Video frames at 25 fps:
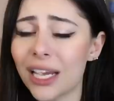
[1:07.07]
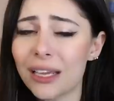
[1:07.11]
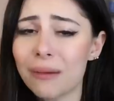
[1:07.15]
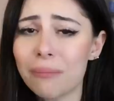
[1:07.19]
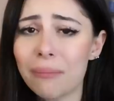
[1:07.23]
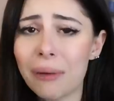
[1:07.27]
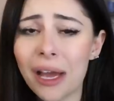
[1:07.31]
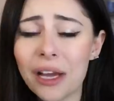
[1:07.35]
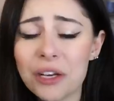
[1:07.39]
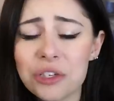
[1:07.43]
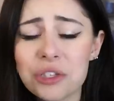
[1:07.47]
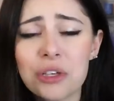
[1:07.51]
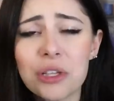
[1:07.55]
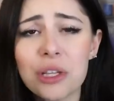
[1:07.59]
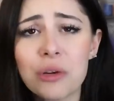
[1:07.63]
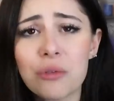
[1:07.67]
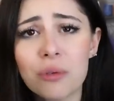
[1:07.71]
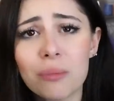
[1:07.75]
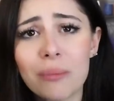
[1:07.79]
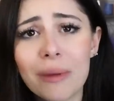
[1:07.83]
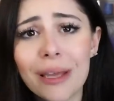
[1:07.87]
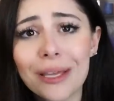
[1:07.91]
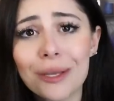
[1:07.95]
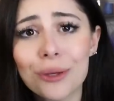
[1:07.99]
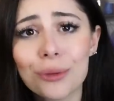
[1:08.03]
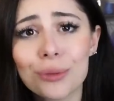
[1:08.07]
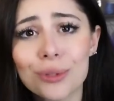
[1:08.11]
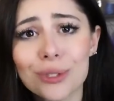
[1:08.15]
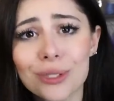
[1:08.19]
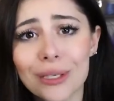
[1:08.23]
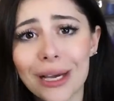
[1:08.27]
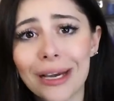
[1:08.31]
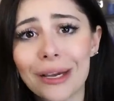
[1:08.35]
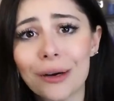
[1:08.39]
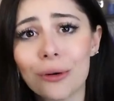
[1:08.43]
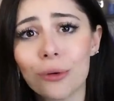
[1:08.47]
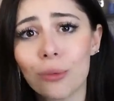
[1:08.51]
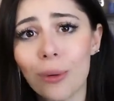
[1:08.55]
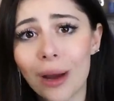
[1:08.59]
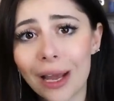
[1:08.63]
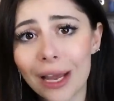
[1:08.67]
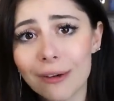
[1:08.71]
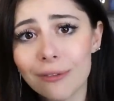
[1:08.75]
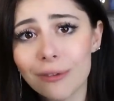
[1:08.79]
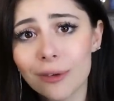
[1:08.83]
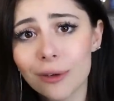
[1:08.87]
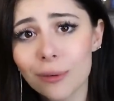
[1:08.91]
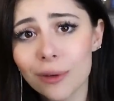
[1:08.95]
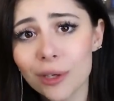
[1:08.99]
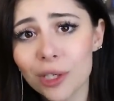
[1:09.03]
I imagine they would make you sign a
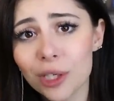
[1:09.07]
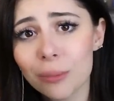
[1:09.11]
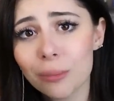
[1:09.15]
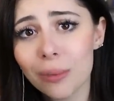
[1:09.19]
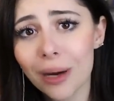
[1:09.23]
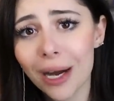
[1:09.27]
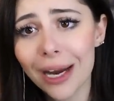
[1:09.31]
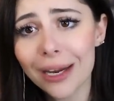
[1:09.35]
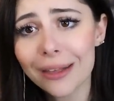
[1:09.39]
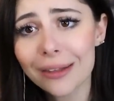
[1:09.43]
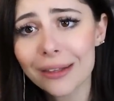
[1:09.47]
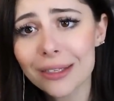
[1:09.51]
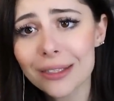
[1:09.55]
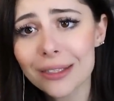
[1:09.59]
waiver when you buy